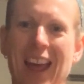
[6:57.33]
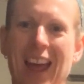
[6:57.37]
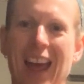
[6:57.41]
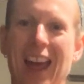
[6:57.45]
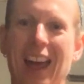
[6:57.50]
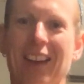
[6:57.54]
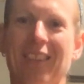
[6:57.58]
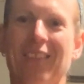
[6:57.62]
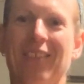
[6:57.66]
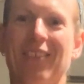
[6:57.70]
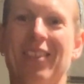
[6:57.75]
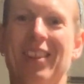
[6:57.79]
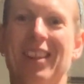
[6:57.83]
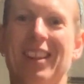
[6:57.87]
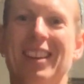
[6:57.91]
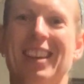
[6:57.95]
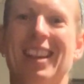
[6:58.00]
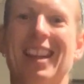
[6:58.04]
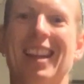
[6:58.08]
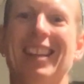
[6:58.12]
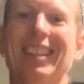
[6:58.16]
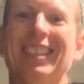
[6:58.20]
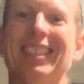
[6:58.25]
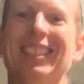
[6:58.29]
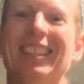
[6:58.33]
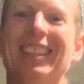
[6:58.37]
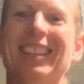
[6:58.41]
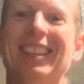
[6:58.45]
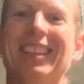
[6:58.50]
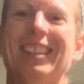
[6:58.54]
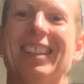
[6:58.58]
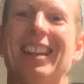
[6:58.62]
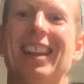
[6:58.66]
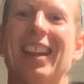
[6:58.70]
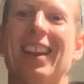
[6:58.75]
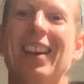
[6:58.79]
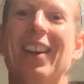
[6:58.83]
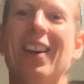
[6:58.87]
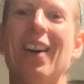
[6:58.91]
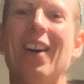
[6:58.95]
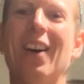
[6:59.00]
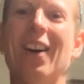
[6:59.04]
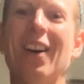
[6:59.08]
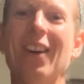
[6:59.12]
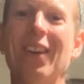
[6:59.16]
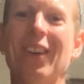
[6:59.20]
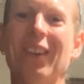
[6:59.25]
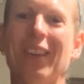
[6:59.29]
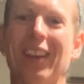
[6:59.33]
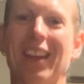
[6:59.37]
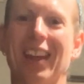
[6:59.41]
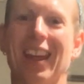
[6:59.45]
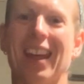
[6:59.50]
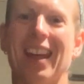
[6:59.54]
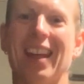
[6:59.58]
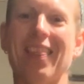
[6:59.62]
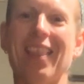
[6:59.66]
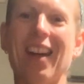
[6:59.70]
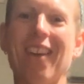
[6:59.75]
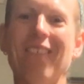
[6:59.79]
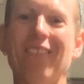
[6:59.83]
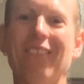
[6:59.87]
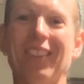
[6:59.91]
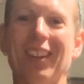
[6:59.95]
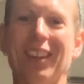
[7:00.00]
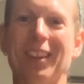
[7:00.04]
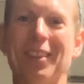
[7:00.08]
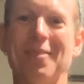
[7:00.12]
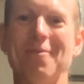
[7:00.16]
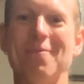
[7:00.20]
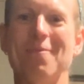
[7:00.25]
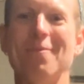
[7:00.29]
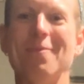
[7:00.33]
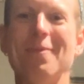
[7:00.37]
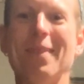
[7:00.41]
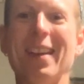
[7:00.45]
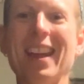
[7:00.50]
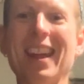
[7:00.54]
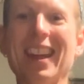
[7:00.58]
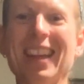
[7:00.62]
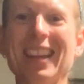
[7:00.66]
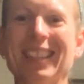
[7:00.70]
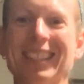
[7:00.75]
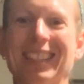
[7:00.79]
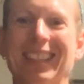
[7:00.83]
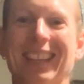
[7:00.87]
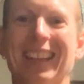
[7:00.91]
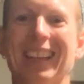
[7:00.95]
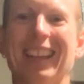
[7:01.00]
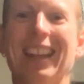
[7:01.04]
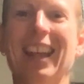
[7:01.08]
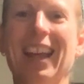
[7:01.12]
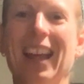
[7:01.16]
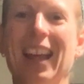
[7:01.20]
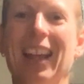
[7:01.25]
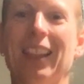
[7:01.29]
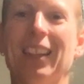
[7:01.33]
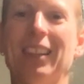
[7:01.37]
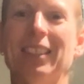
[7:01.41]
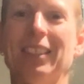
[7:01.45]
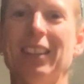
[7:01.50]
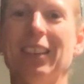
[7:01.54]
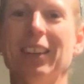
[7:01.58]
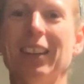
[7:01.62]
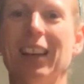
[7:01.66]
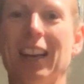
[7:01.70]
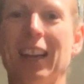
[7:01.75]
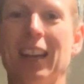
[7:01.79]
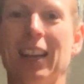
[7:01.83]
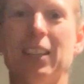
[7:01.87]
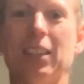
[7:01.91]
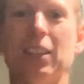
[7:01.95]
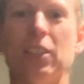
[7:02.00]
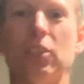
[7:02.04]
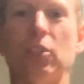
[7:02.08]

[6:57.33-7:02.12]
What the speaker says: and 1. Nicely done. Okay, that felt amazing. Let's start getting into